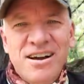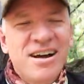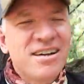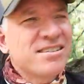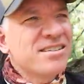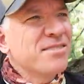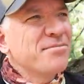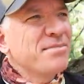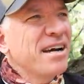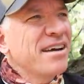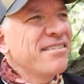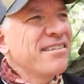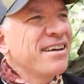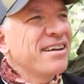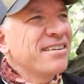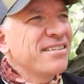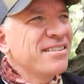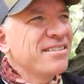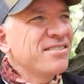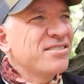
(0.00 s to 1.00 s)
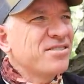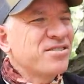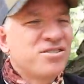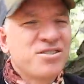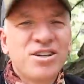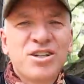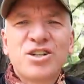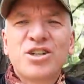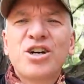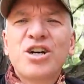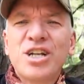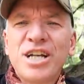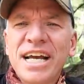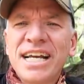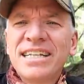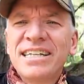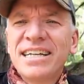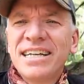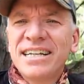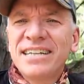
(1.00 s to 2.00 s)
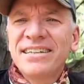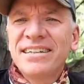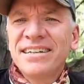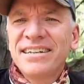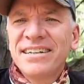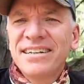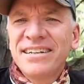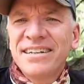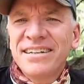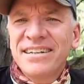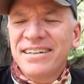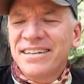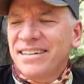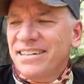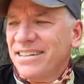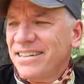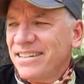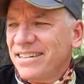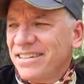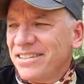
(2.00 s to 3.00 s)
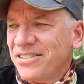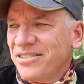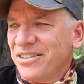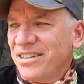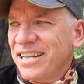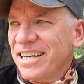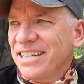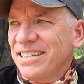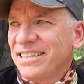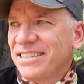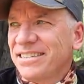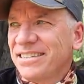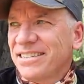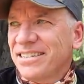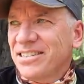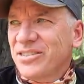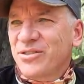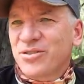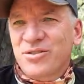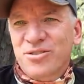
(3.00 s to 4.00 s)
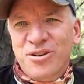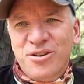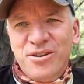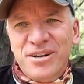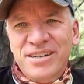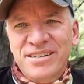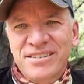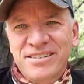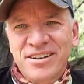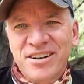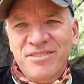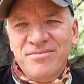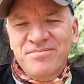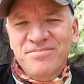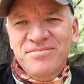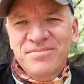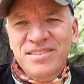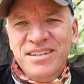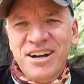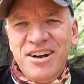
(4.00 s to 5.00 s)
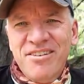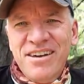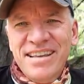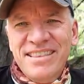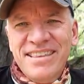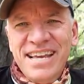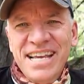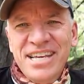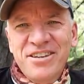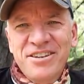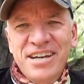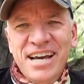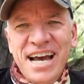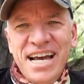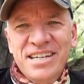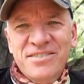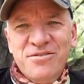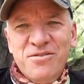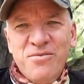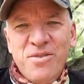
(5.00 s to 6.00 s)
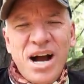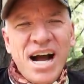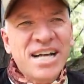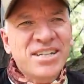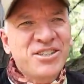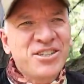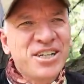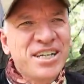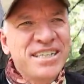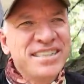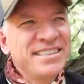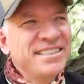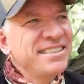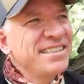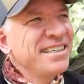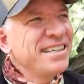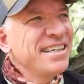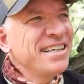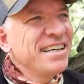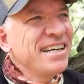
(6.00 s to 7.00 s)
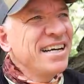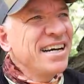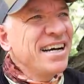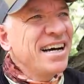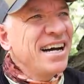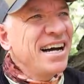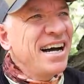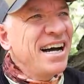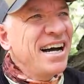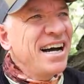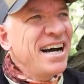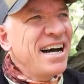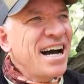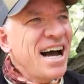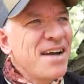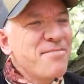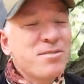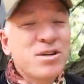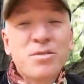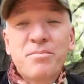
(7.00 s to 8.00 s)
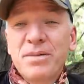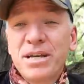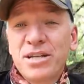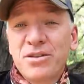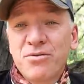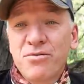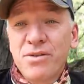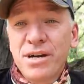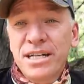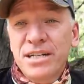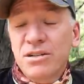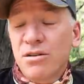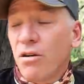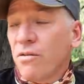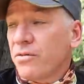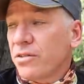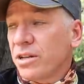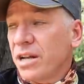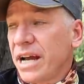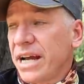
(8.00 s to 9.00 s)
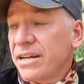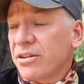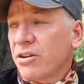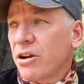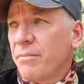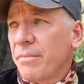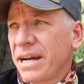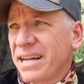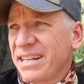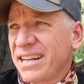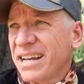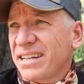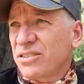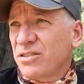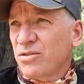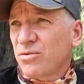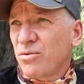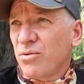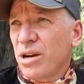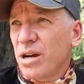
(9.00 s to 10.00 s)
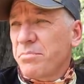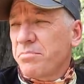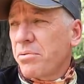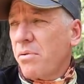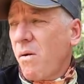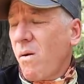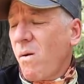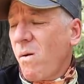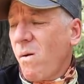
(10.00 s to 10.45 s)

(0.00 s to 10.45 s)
awesome i think it's good good ending good ending to this story so all right thank you guys for watching uh, i'm going to be doing an overnighter on my next trip